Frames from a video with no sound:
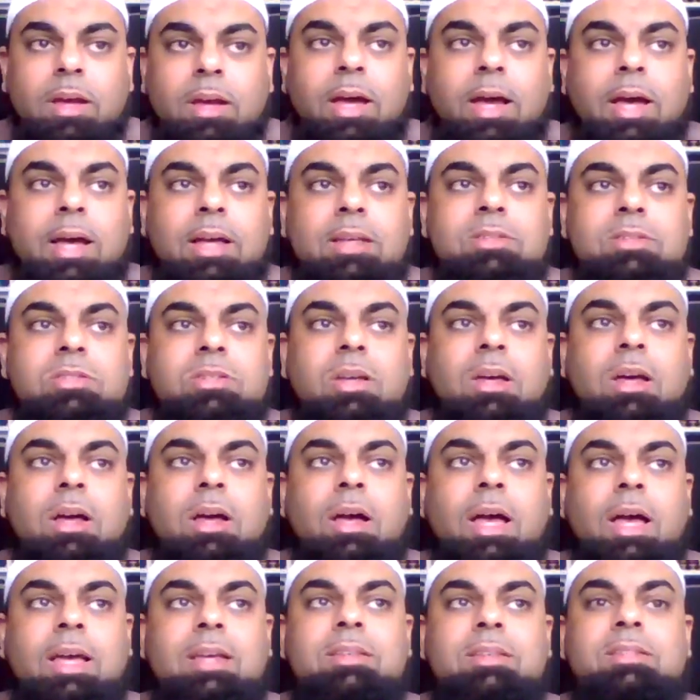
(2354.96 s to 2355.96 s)
has
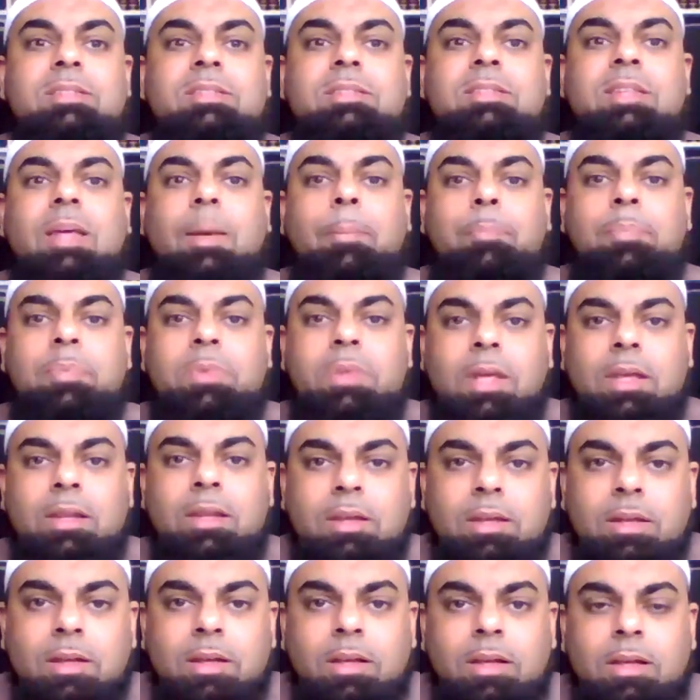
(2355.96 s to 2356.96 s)

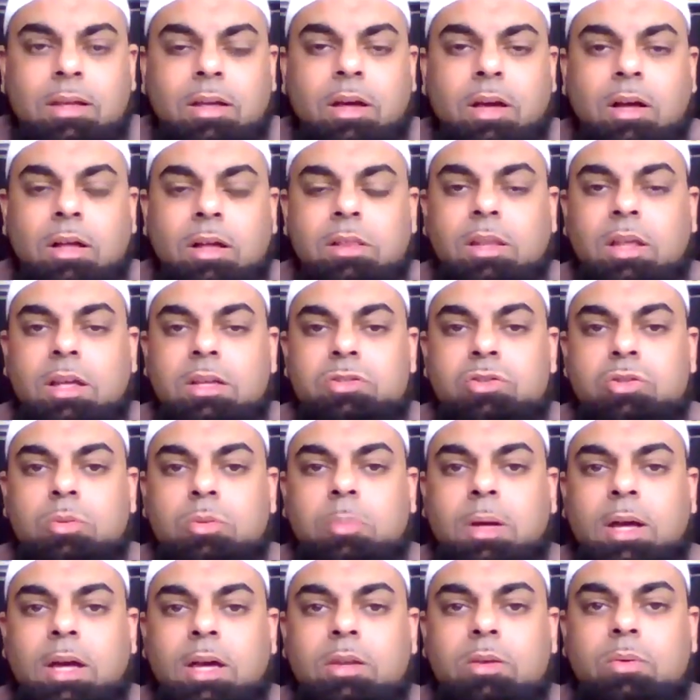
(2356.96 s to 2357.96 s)
accepted Allah
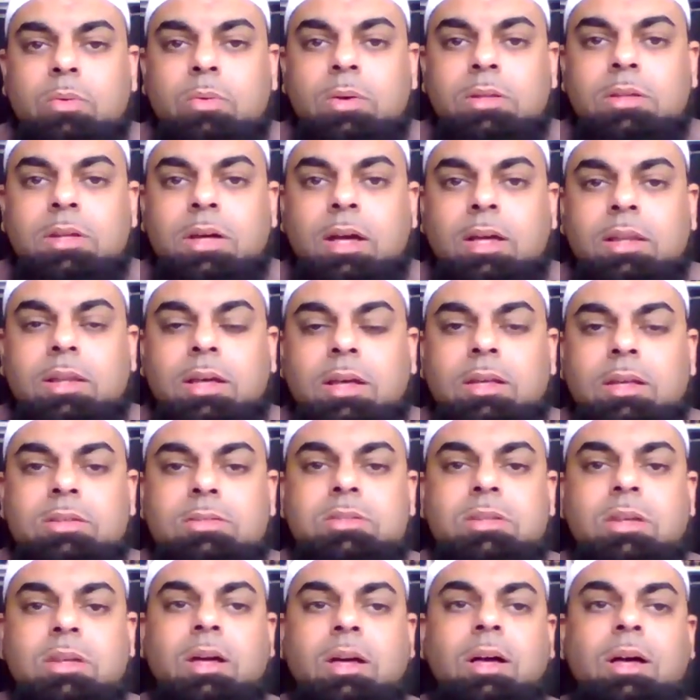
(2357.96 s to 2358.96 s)
subhanahu wa
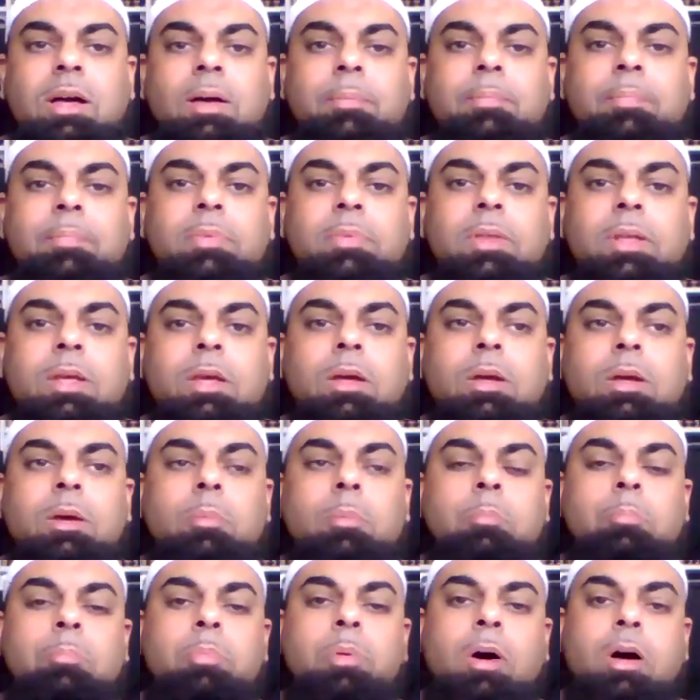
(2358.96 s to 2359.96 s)
ta'ala's um,
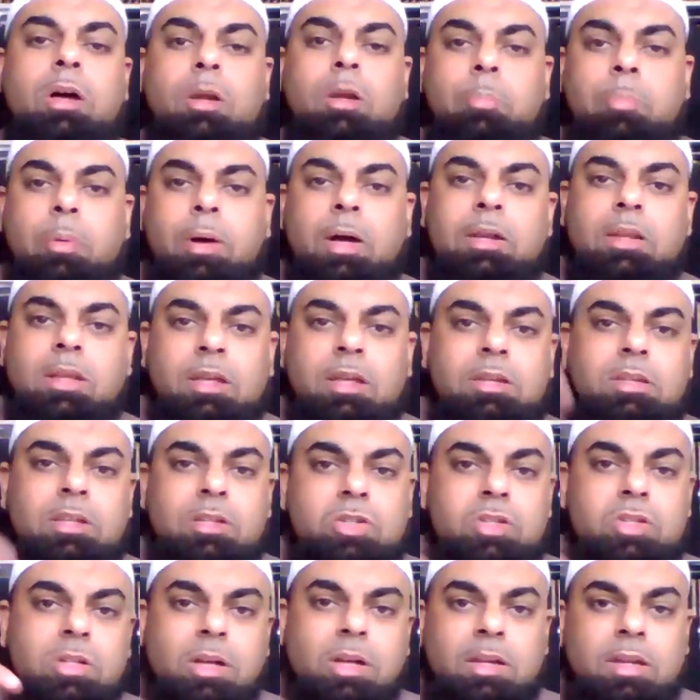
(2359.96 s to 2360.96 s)
brought upon
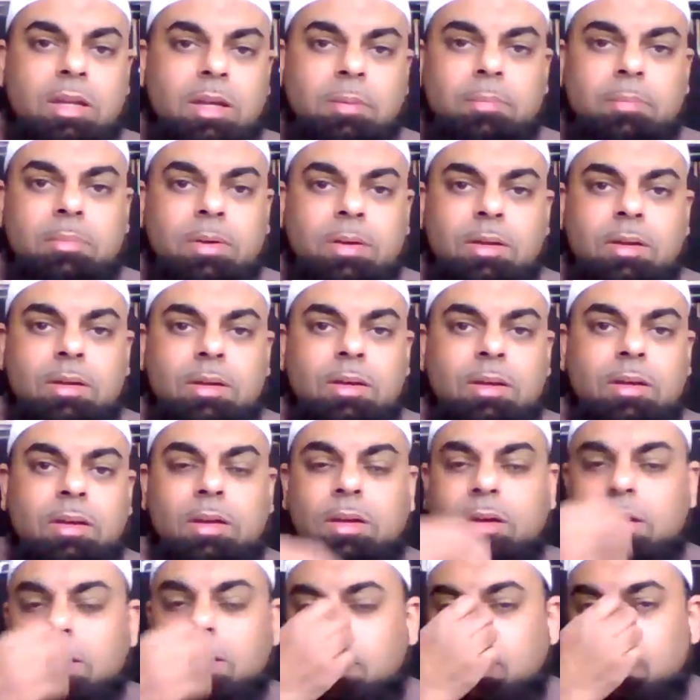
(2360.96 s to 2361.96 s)
condition on him,
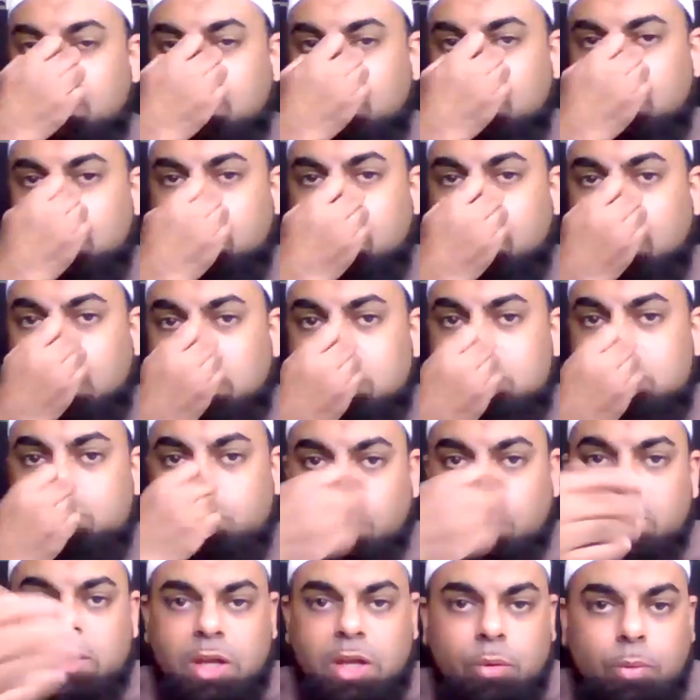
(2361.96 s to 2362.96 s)
okay, is
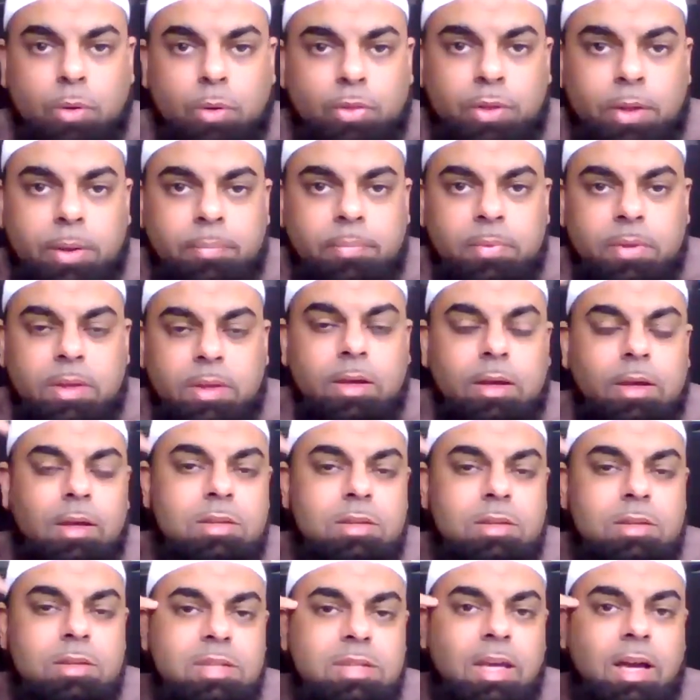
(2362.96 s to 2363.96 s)
working with it
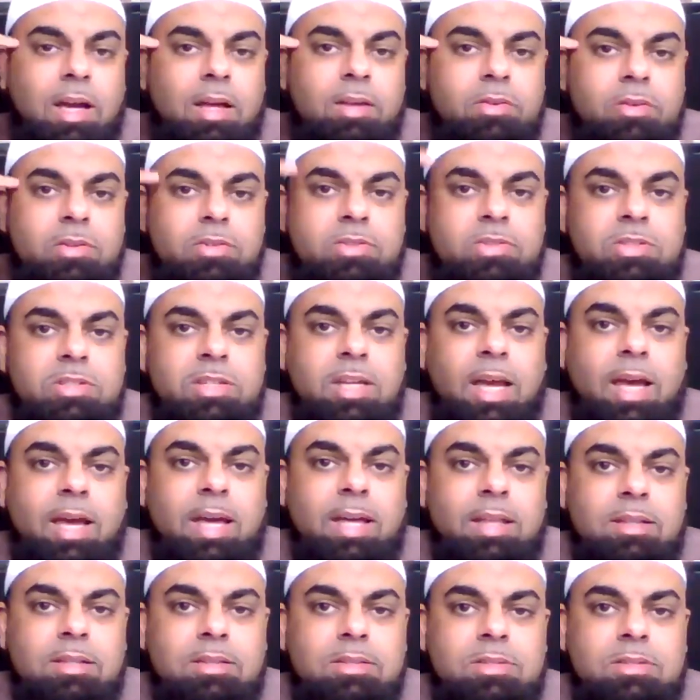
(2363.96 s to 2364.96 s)
because he
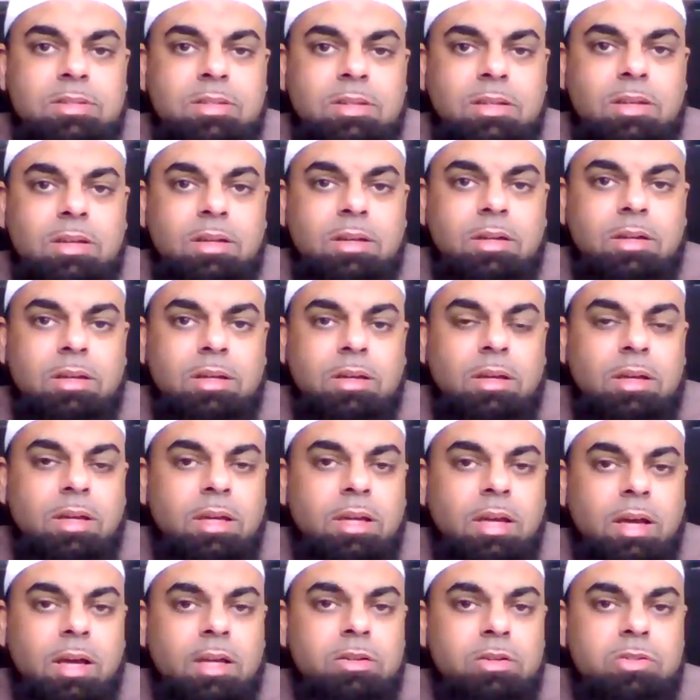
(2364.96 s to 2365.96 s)
understands. He
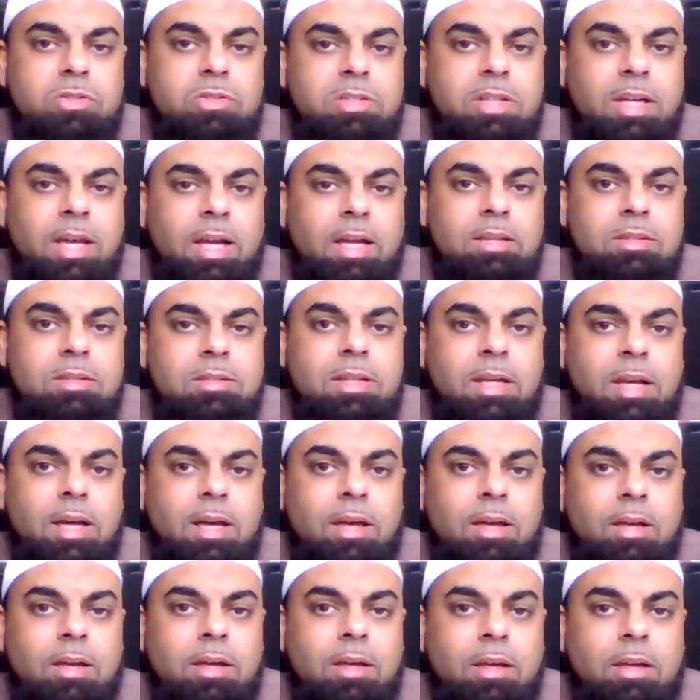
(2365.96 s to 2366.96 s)
understands
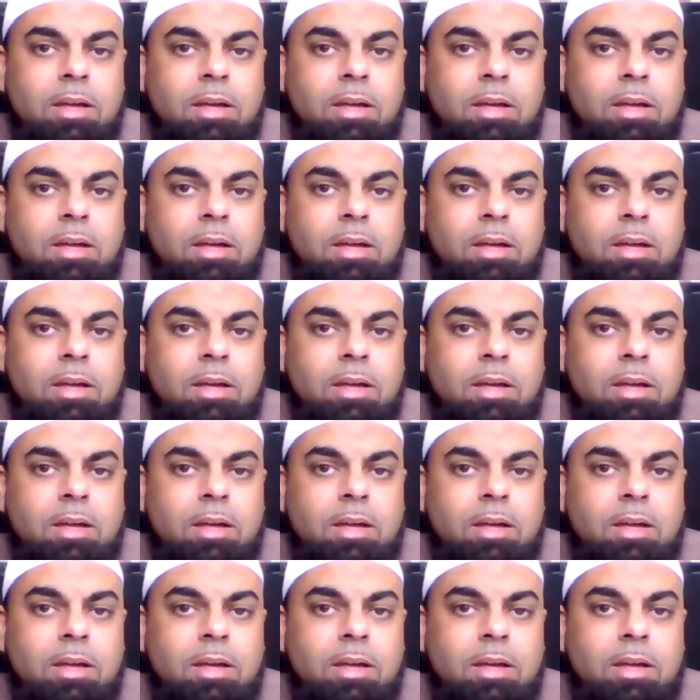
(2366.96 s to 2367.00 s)
that